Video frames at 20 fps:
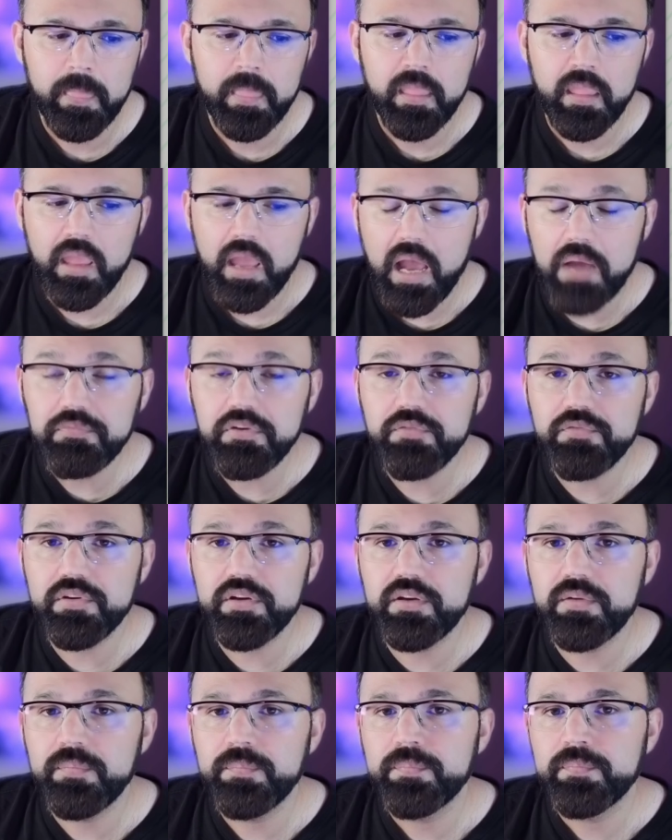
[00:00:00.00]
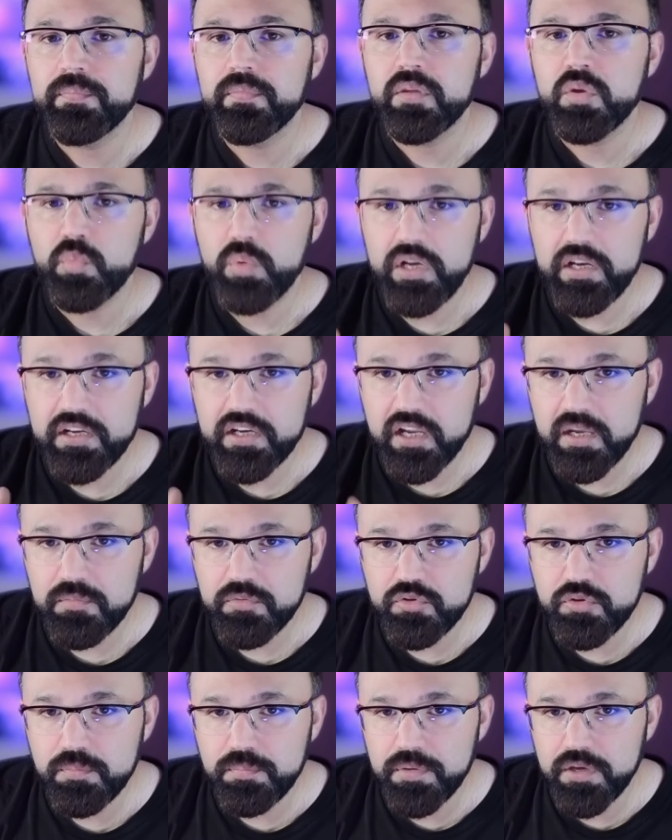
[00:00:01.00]
However, when it
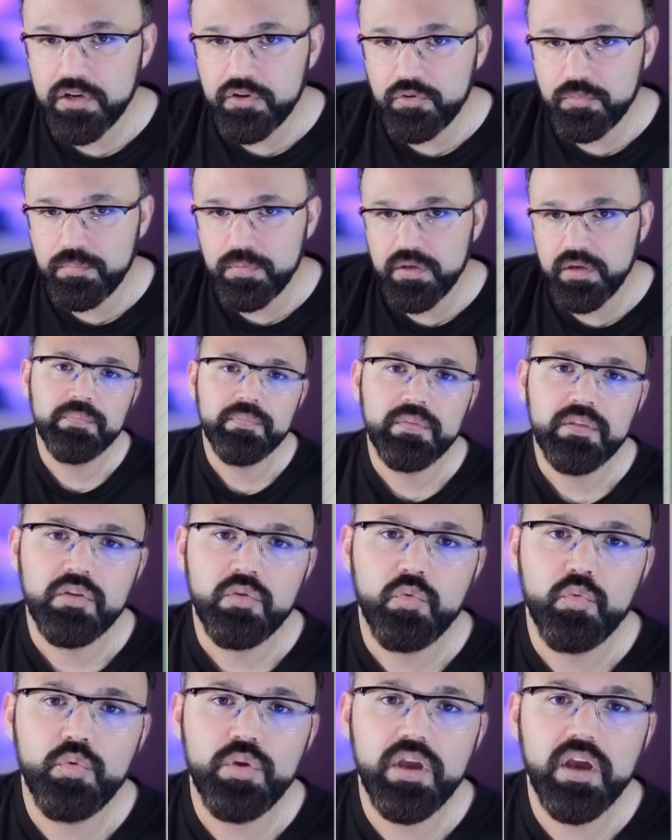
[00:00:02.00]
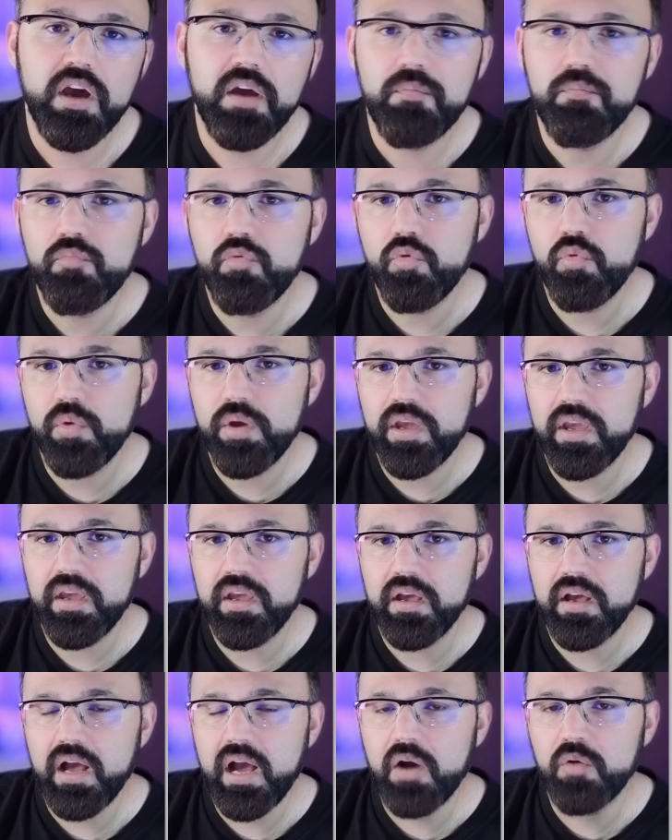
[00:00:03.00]
comes to peer to peer, we are
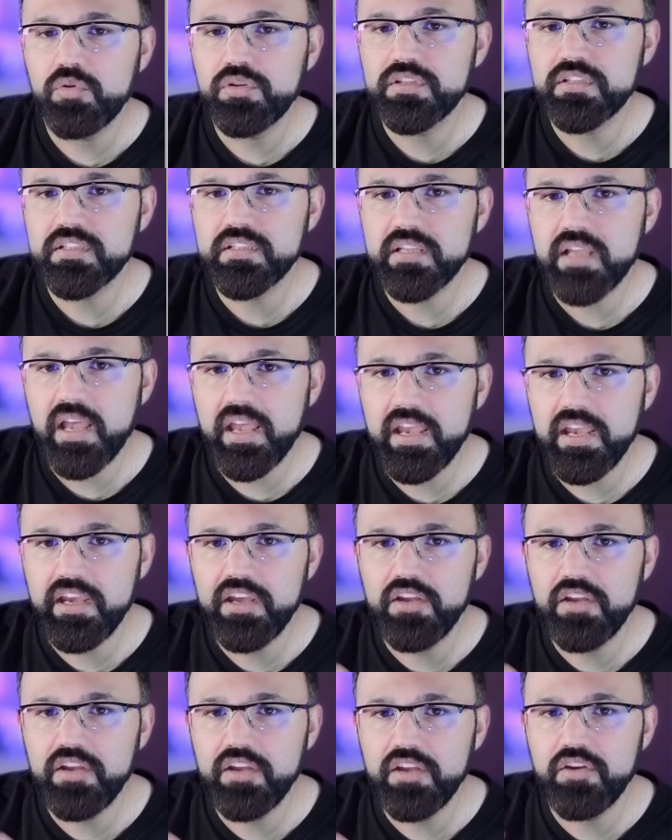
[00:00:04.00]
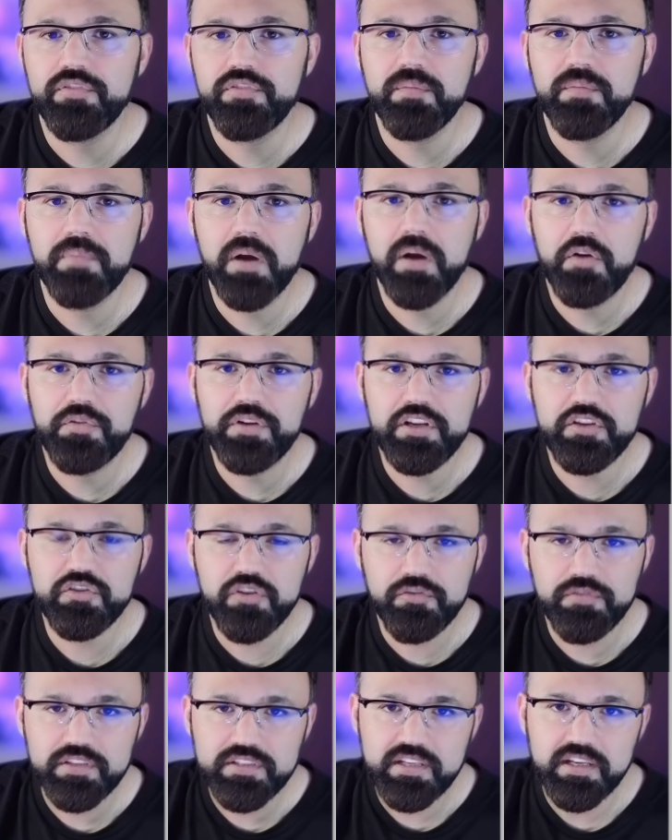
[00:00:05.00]
moving outside of the boundaries
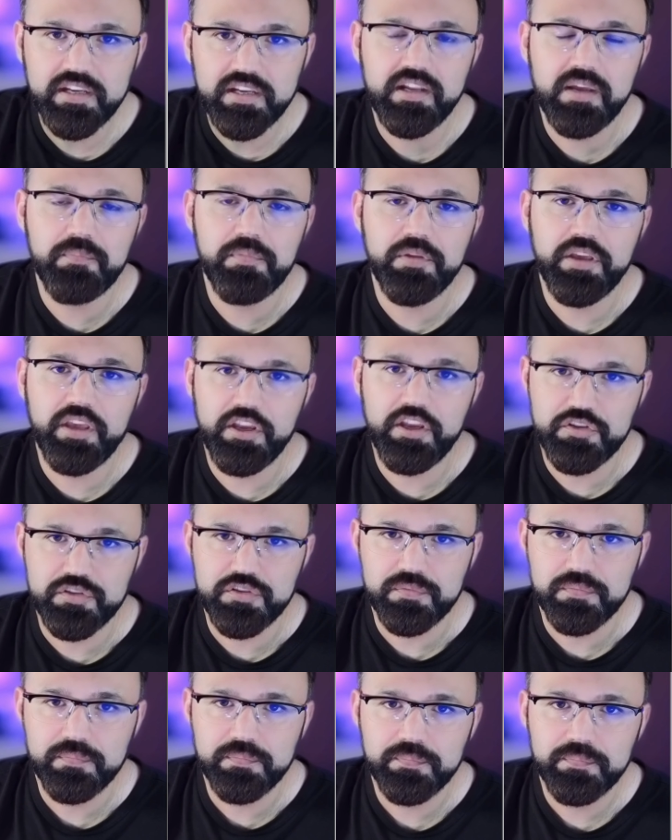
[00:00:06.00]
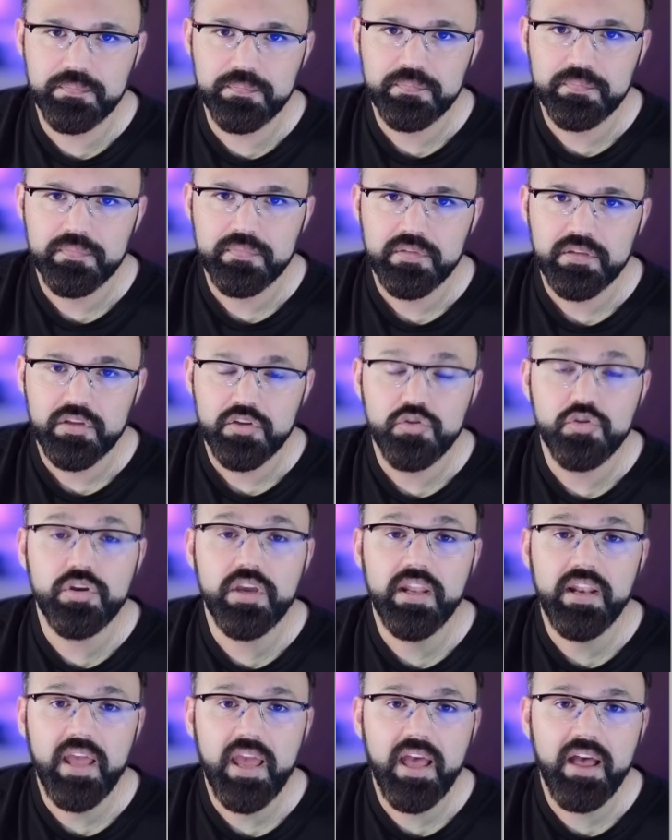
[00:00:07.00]
of a single application. You
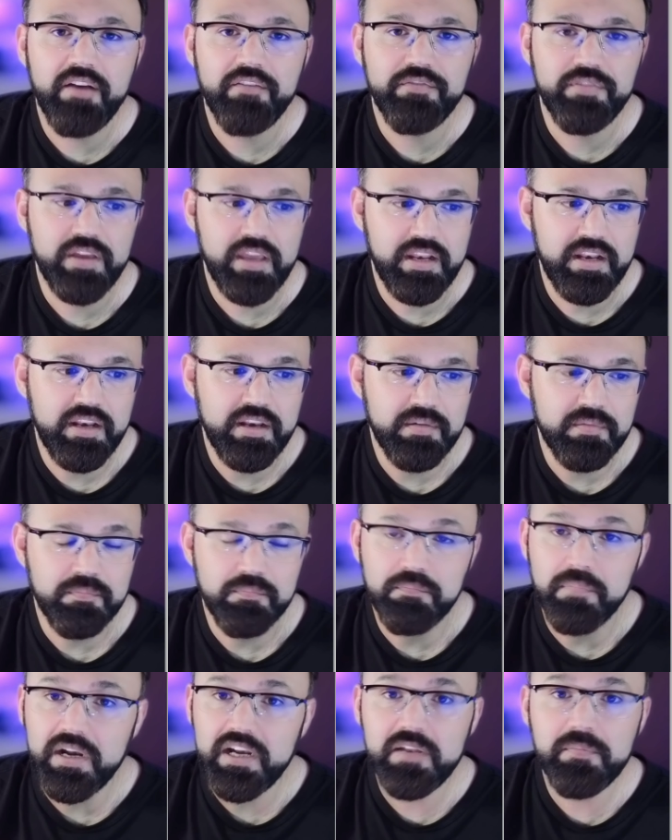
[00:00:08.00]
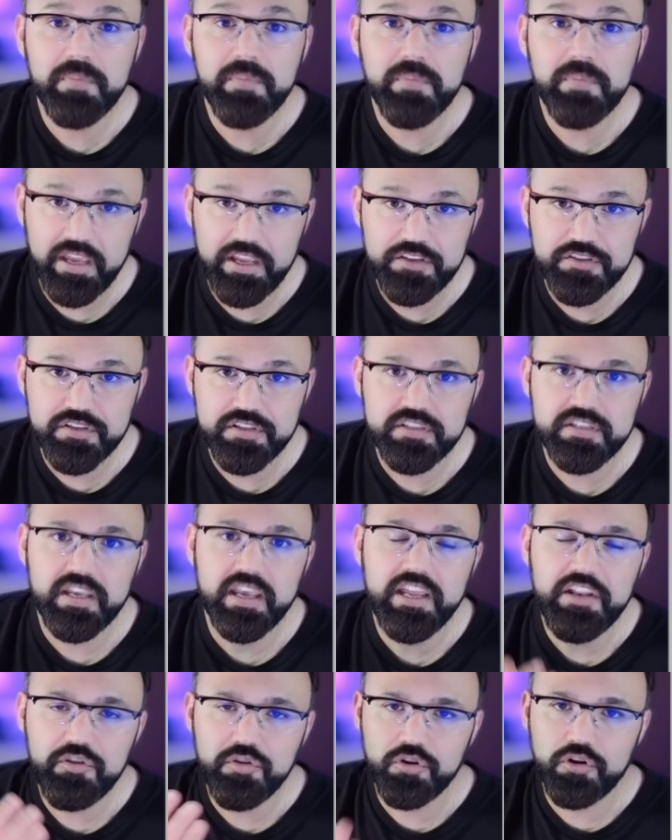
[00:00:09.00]
can have in multiple agents
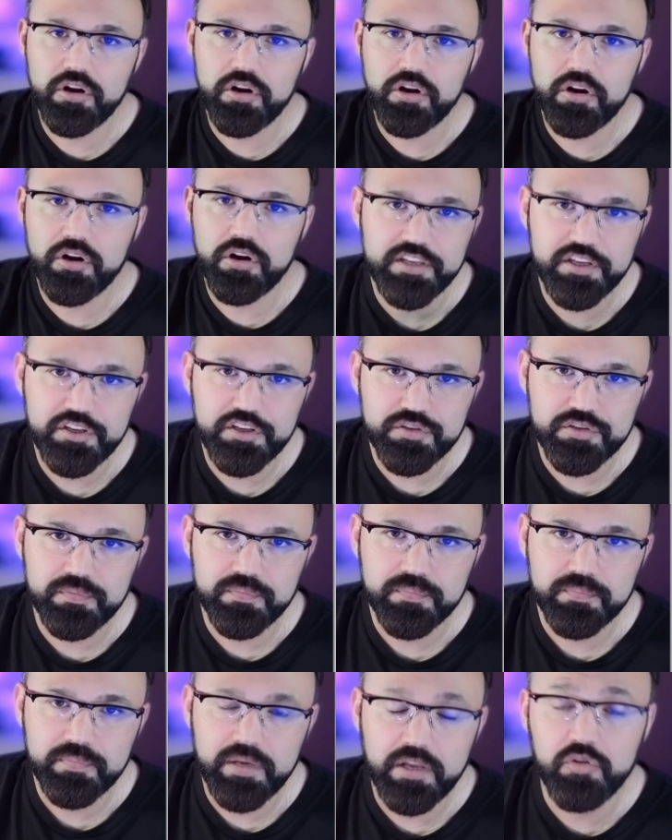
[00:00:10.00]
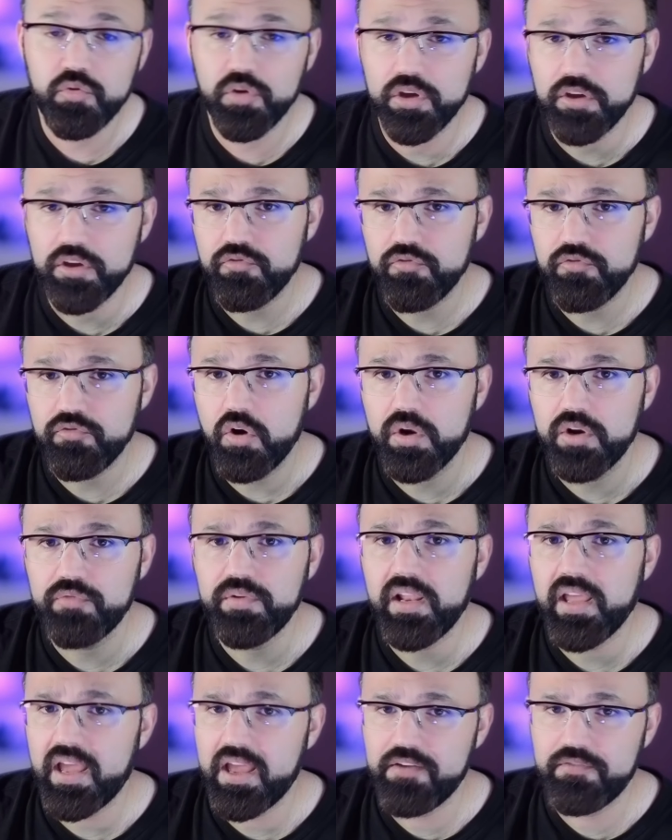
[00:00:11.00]
in your organization. And going forward,
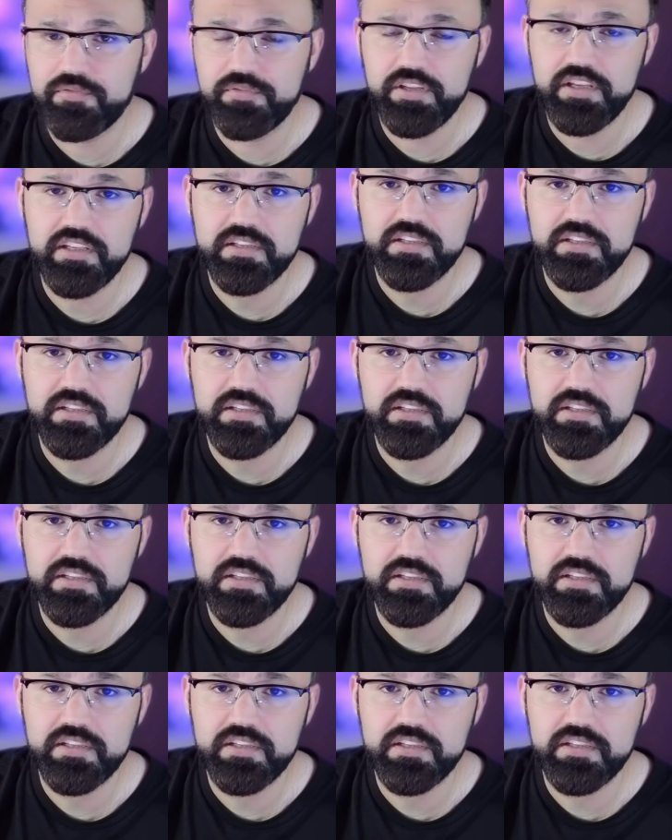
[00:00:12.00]
we'll have these